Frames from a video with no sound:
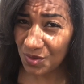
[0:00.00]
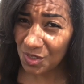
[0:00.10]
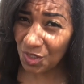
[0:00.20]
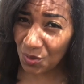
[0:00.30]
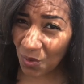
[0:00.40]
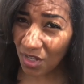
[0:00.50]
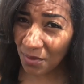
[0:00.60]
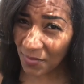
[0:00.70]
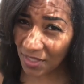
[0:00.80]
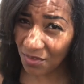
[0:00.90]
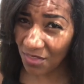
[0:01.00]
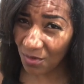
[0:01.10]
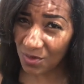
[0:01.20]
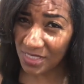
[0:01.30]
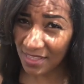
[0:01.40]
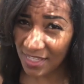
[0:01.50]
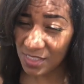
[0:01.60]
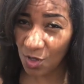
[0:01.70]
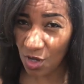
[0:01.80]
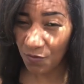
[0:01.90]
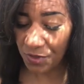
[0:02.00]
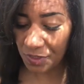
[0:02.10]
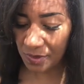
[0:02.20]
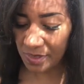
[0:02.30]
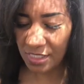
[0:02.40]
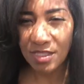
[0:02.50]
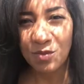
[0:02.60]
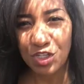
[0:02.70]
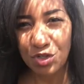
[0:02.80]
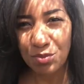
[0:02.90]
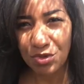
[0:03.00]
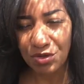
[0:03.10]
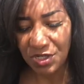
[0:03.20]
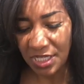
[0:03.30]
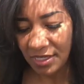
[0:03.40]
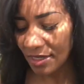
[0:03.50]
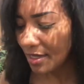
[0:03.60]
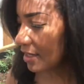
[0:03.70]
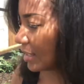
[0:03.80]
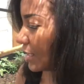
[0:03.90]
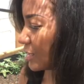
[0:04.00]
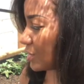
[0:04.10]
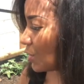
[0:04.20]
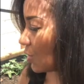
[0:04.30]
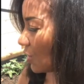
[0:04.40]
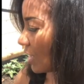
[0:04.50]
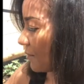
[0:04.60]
So you want to peel those things off when you see them when you're pruning. So